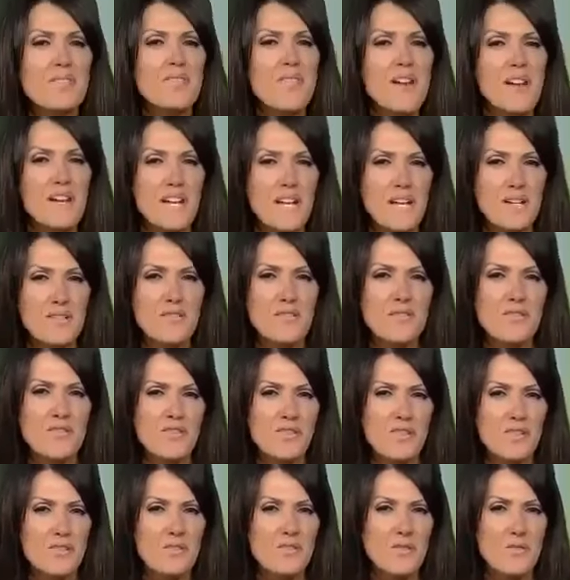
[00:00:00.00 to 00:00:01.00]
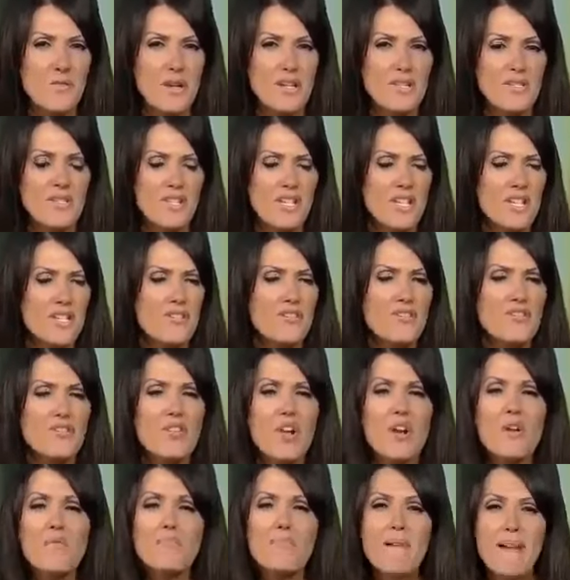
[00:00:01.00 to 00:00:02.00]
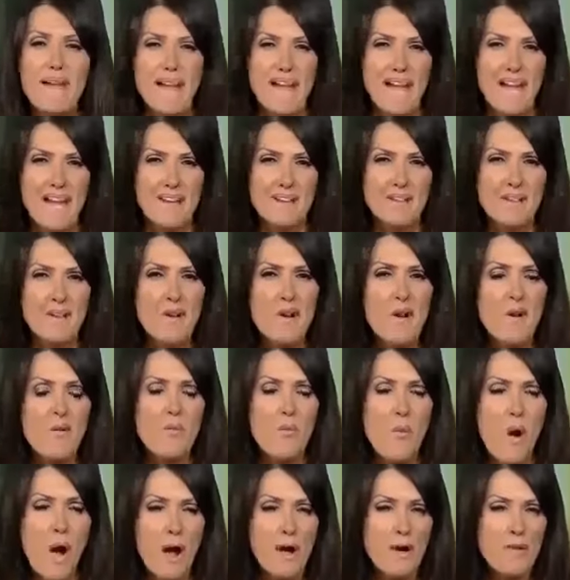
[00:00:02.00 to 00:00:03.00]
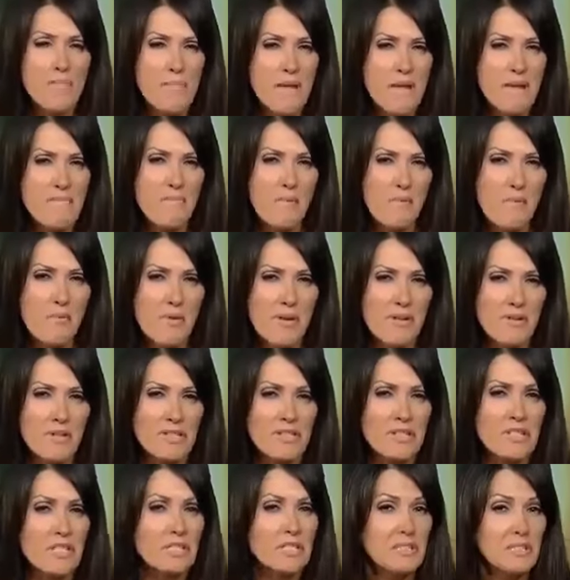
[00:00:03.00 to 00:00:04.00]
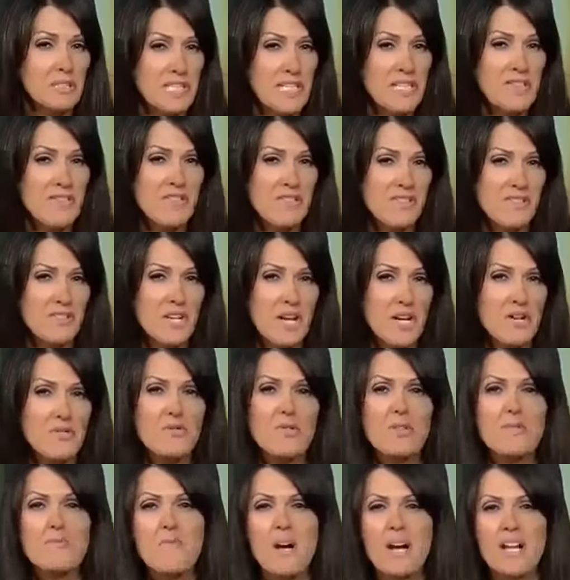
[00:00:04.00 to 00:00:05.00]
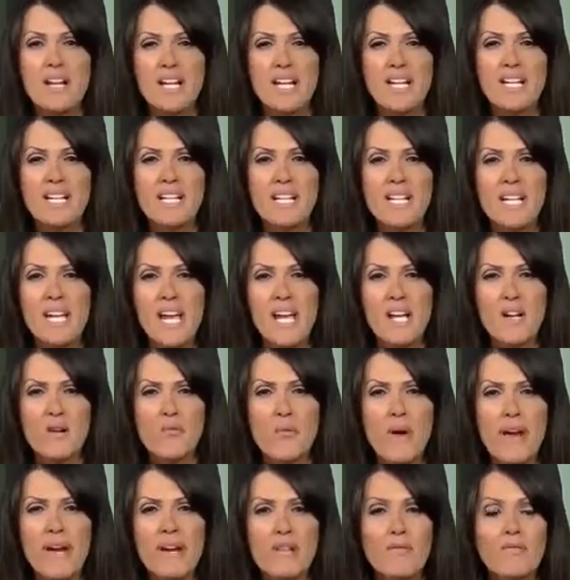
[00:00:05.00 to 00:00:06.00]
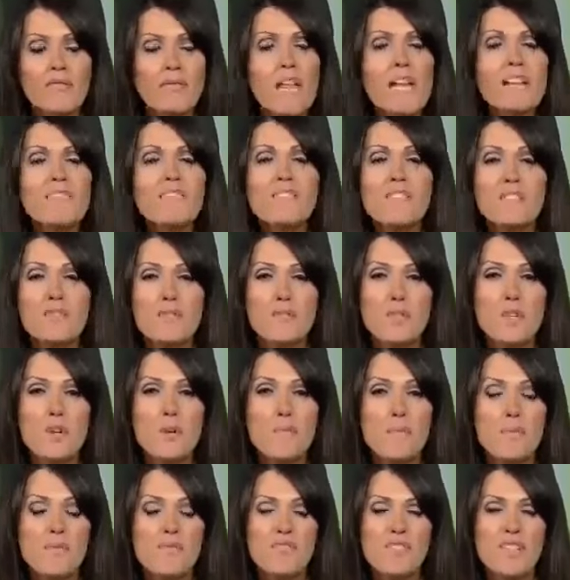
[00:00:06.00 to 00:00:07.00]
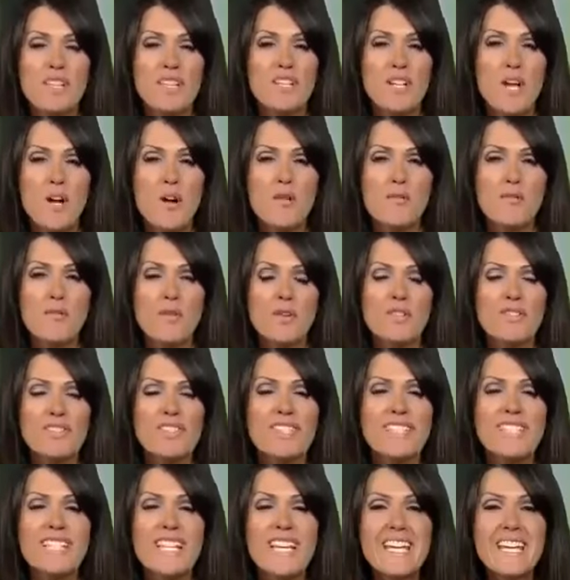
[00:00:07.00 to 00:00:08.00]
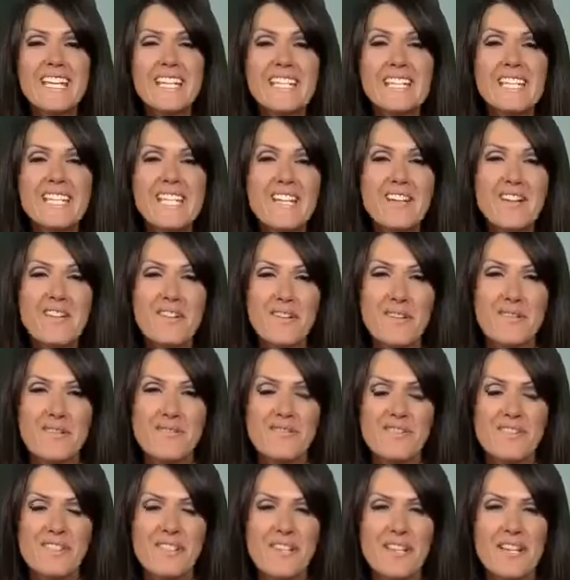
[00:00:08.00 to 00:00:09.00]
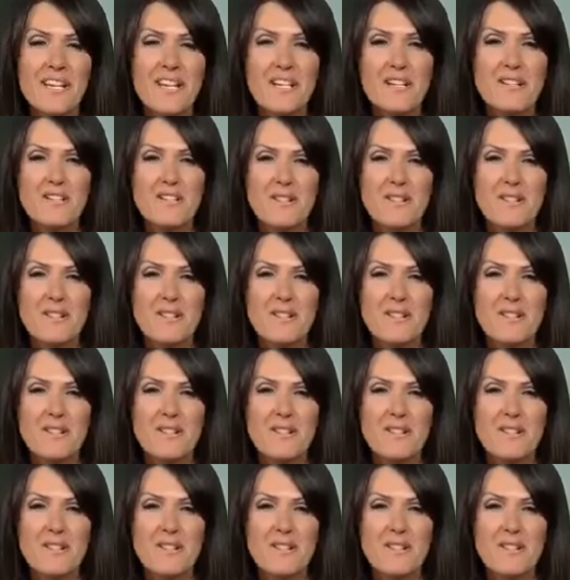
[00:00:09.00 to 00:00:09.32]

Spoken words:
Its financial situation is so bad. Why are people willing to lend this country money at a rate of less than 2% over 10 years?